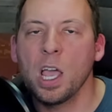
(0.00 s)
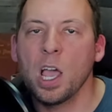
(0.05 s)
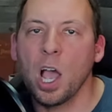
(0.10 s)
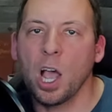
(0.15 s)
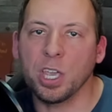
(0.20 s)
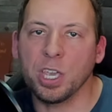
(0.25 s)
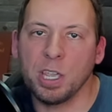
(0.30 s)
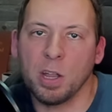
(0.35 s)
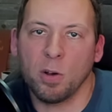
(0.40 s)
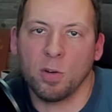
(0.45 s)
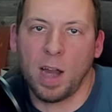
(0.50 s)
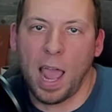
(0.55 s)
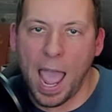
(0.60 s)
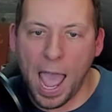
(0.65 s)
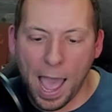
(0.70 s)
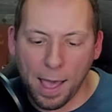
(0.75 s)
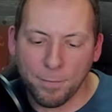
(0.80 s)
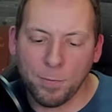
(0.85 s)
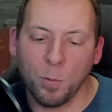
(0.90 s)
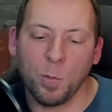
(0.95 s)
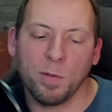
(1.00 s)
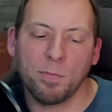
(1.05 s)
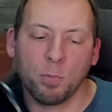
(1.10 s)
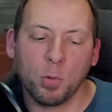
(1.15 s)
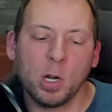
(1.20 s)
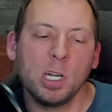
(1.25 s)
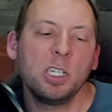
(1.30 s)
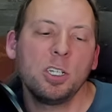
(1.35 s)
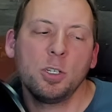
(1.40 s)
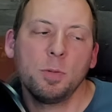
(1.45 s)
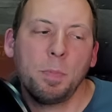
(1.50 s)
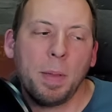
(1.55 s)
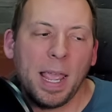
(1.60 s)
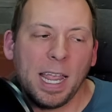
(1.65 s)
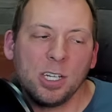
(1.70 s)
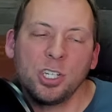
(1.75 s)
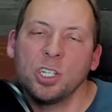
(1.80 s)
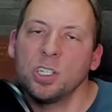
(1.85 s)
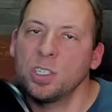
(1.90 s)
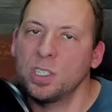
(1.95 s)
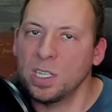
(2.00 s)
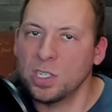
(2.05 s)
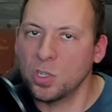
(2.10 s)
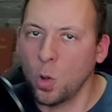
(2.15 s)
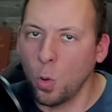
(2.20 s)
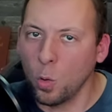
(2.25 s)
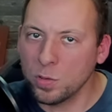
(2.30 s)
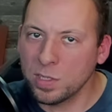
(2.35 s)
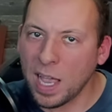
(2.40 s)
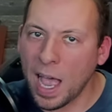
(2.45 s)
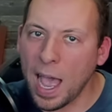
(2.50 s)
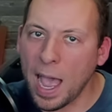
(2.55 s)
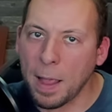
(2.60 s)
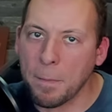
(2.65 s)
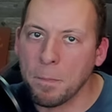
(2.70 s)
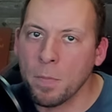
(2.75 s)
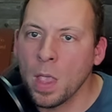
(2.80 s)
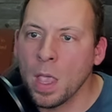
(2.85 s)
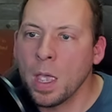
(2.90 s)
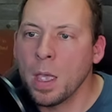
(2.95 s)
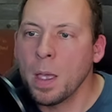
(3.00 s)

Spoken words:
a year and a half, and we've preached patience this whole time.